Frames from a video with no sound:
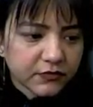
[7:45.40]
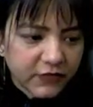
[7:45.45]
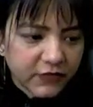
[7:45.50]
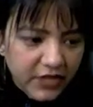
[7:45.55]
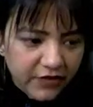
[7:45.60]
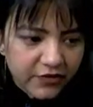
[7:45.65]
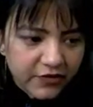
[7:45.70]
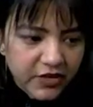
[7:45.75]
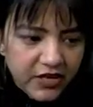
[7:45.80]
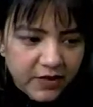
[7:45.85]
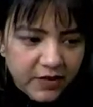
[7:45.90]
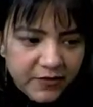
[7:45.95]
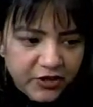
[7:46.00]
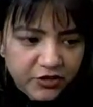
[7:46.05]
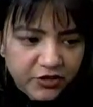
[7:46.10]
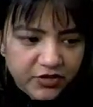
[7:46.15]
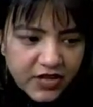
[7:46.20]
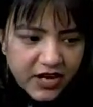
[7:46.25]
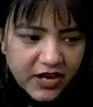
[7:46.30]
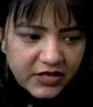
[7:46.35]
Yeah, we are
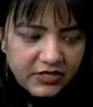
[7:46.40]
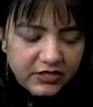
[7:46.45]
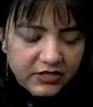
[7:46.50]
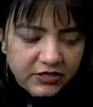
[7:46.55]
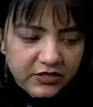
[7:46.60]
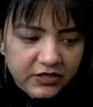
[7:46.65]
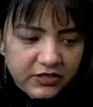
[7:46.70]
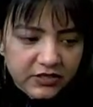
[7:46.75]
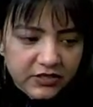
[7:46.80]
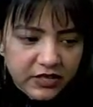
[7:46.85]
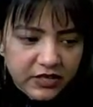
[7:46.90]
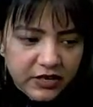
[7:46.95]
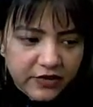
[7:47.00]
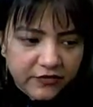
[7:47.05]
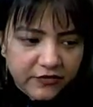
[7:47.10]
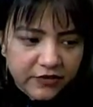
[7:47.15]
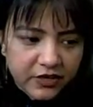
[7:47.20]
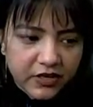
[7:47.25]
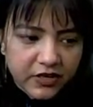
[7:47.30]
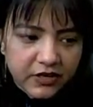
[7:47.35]
coming to that.
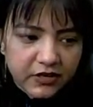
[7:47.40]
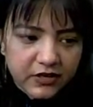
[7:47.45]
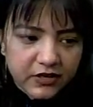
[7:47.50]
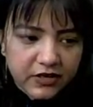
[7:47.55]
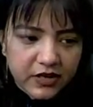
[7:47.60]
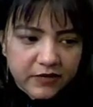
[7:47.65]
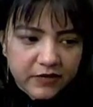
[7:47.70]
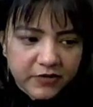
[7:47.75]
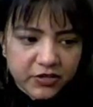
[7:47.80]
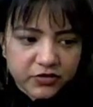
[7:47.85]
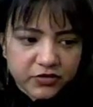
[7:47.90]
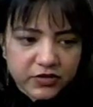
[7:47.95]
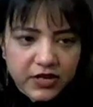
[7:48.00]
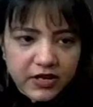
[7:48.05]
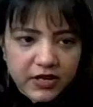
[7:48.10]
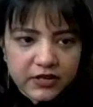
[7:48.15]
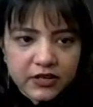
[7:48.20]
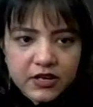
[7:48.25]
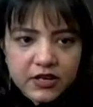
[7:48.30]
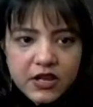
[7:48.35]
Rahi, we are coming to
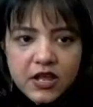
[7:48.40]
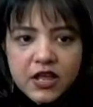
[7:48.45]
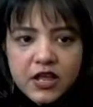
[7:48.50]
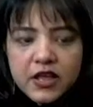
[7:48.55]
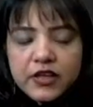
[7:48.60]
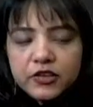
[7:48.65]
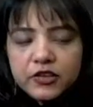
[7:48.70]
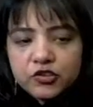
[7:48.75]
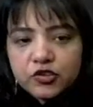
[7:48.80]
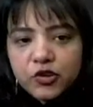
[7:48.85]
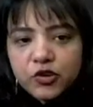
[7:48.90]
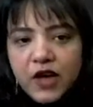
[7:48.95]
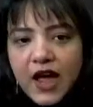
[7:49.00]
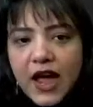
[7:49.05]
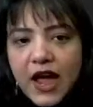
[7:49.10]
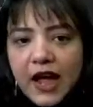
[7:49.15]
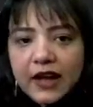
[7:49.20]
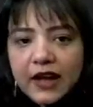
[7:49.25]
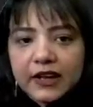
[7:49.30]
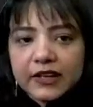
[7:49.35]
that. So
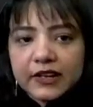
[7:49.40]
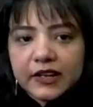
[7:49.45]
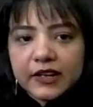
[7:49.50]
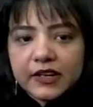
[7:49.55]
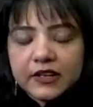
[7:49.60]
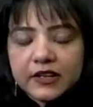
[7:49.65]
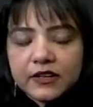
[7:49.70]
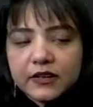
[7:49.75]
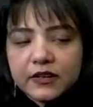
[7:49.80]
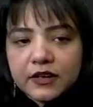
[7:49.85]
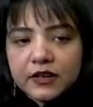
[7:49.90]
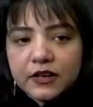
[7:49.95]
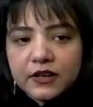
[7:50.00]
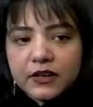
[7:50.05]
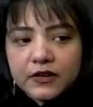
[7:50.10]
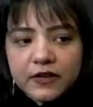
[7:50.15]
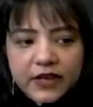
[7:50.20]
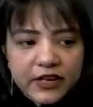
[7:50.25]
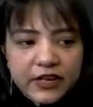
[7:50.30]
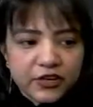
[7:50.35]
acrid,
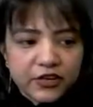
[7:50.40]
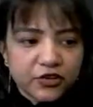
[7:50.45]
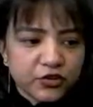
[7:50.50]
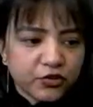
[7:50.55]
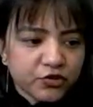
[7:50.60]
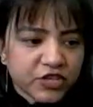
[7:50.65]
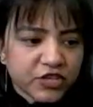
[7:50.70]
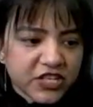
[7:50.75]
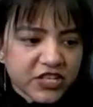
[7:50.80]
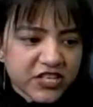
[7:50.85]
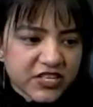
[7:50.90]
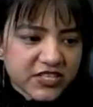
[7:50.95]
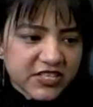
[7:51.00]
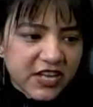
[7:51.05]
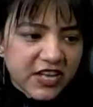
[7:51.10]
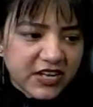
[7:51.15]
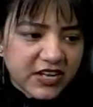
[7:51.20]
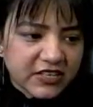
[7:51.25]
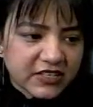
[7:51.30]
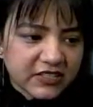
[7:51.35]
can you use it in a
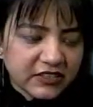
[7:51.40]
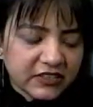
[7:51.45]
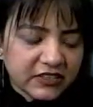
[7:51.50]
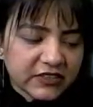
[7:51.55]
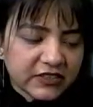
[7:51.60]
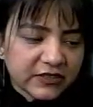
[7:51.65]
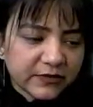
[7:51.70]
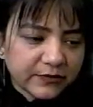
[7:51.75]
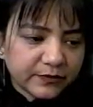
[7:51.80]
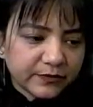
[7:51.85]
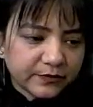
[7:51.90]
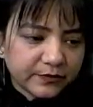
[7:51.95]
sentence?